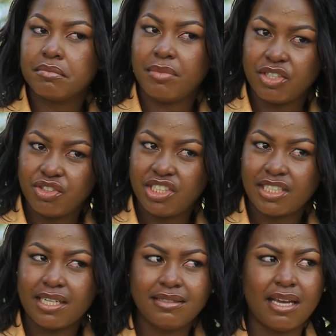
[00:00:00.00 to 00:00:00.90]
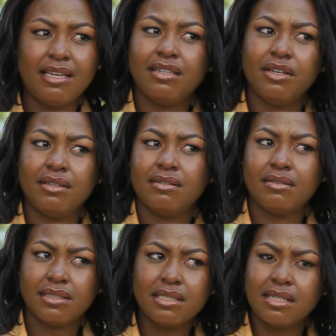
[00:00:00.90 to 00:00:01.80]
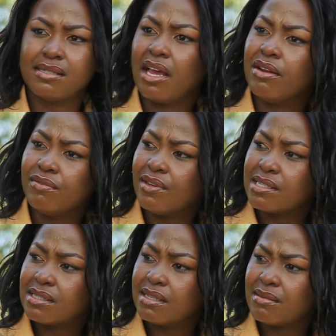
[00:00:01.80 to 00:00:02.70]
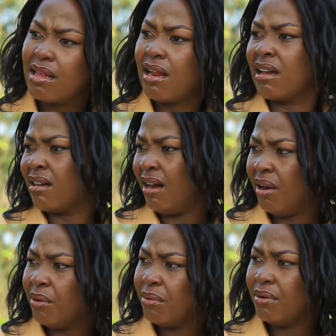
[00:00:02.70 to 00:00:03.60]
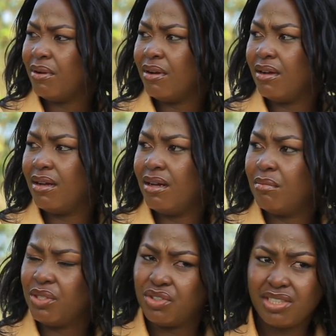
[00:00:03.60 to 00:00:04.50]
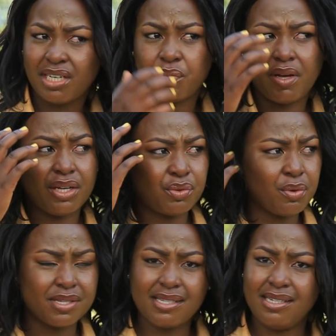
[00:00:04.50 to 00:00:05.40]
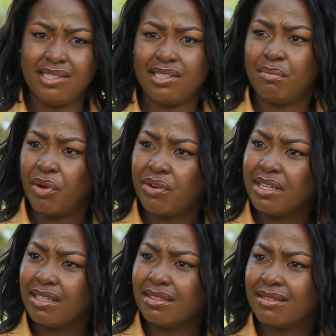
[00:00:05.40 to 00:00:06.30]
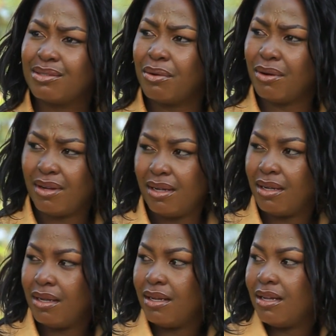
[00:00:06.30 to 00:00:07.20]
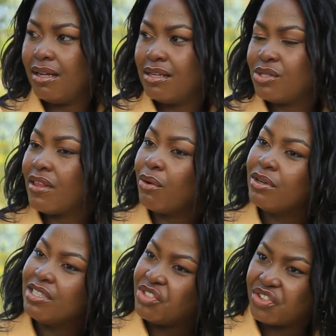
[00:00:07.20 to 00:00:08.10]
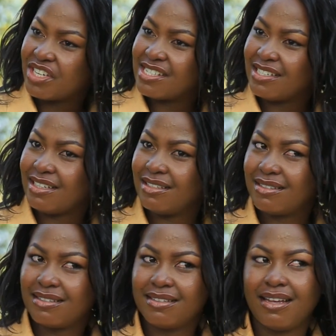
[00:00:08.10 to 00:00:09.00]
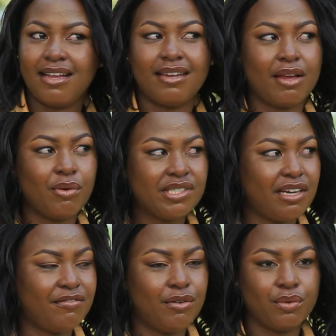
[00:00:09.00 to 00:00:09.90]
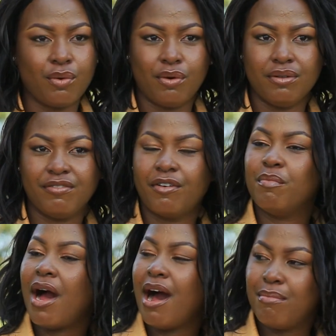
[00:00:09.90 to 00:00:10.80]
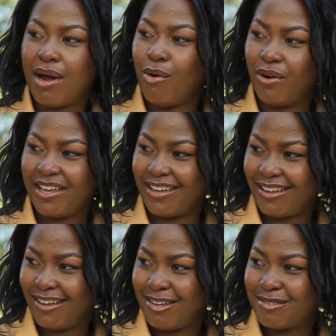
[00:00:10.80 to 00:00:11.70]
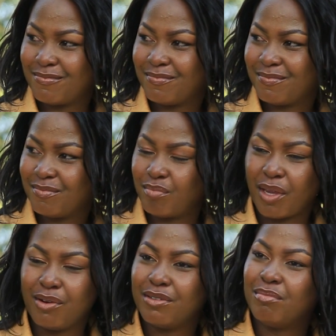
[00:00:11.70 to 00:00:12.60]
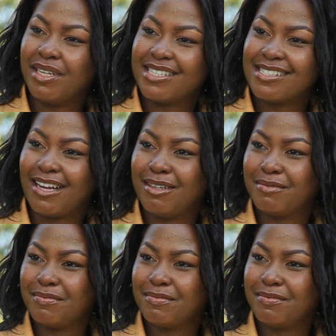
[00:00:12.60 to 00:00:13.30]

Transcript: Patricia Taine sente za university. Like how? Patricia and we at hosting the Mary Hill. So they got interested and I got a phone call from Ama Okeke. May God bless her.